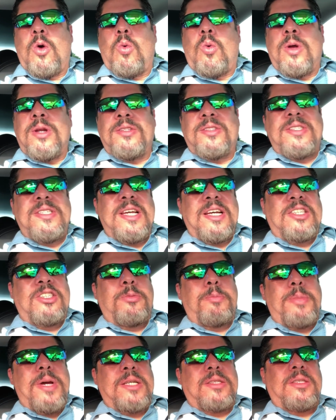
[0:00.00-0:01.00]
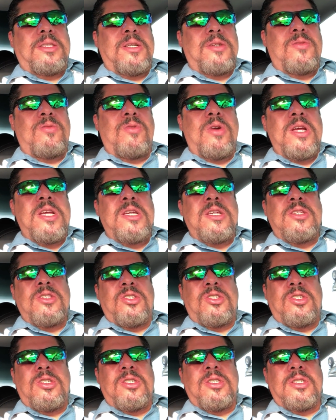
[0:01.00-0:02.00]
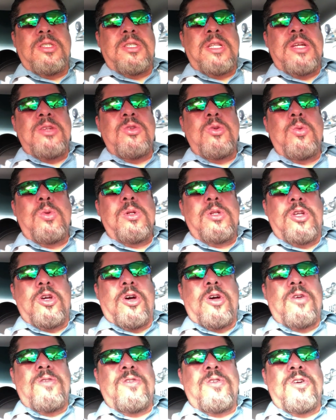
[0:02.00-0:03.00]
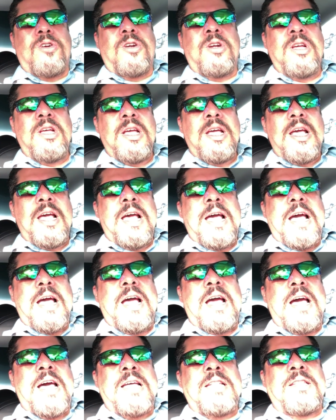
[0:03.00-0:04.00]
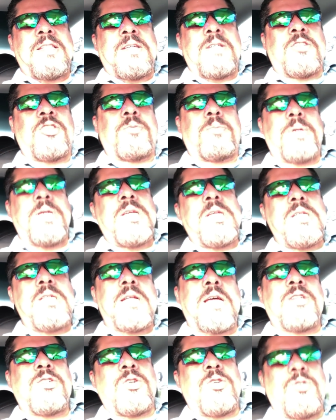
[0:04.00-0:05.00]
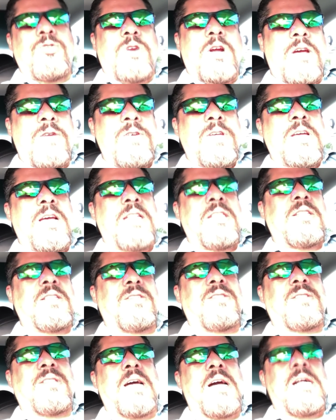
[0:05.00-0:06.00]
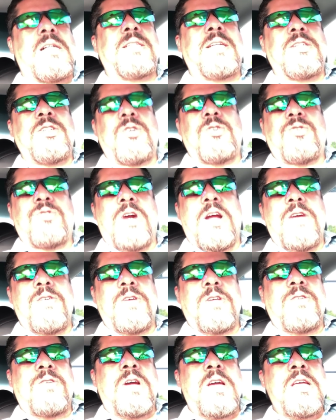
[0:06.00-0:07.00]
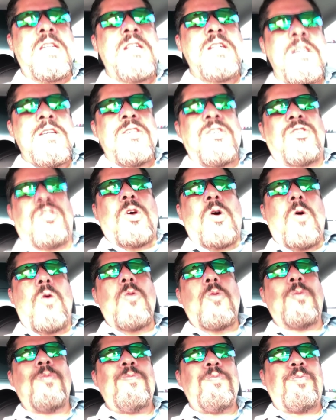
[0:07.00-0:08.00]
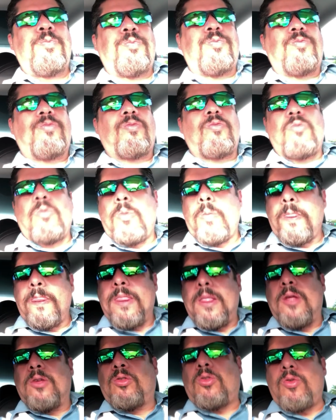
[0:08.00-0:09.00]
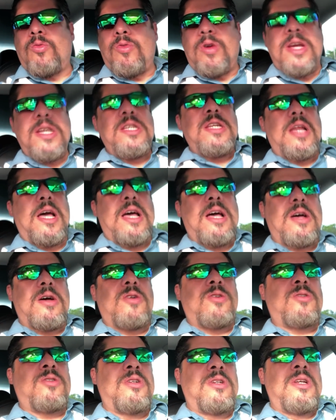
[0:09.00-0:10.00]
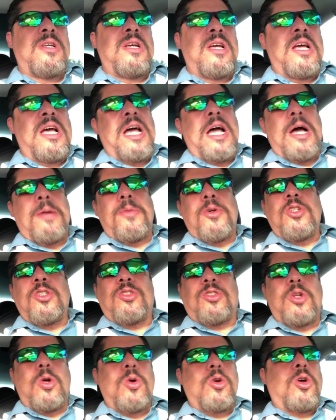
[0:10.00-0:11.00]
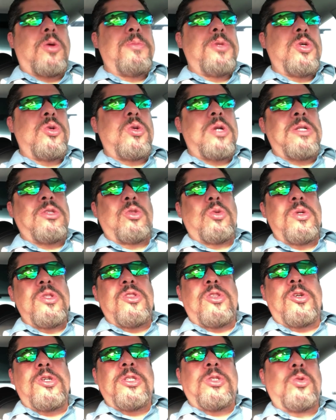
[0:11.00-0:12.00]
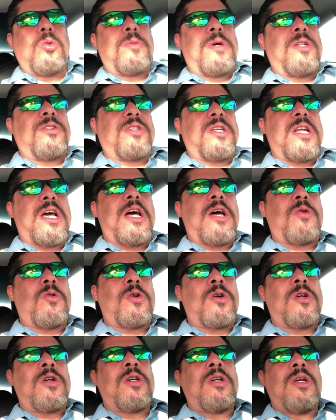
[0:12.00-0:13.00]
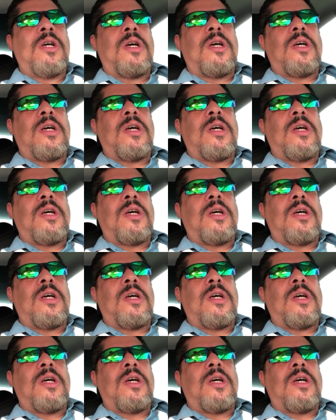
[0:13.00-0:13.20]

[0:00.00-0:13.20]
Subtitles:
what is the expected range that you will cover at the speed that you're driving, at the style that you're driving, right? So right now, I'm on a slow commute. I'm doing 32 miles an hour.